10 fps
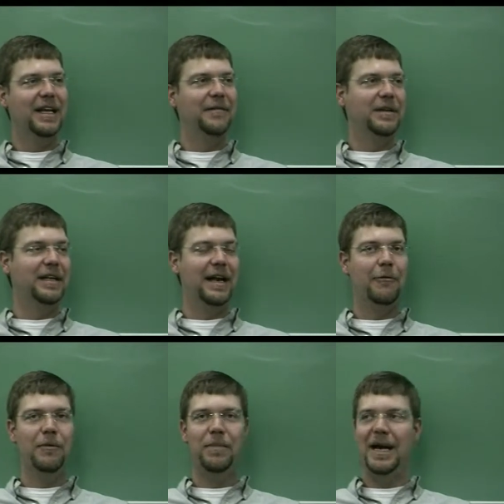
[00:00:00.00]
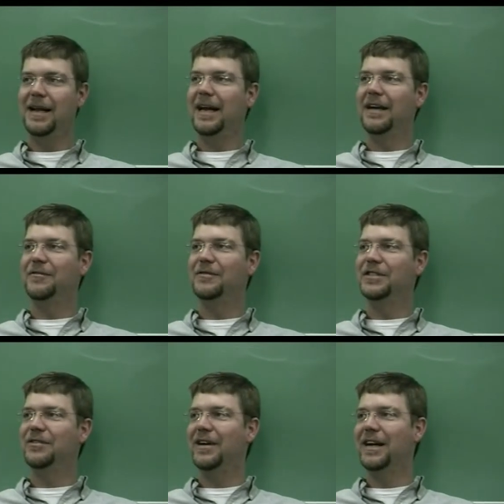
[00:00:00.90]
eleven, and I would panhandle
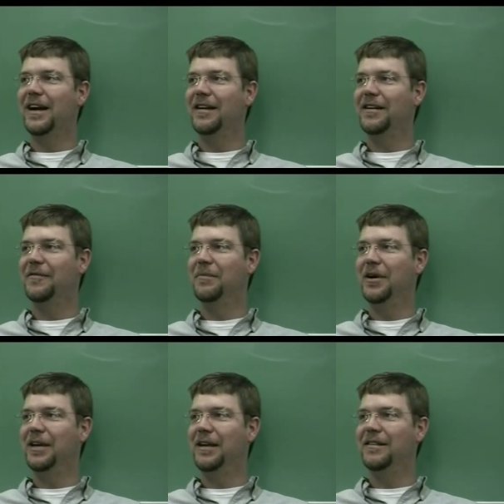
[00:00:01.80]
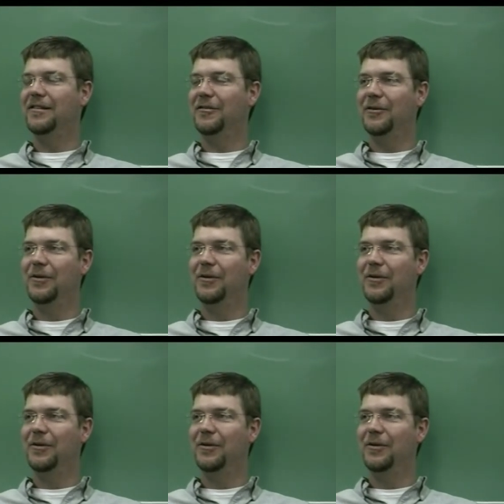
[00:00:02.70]
until I got enough money to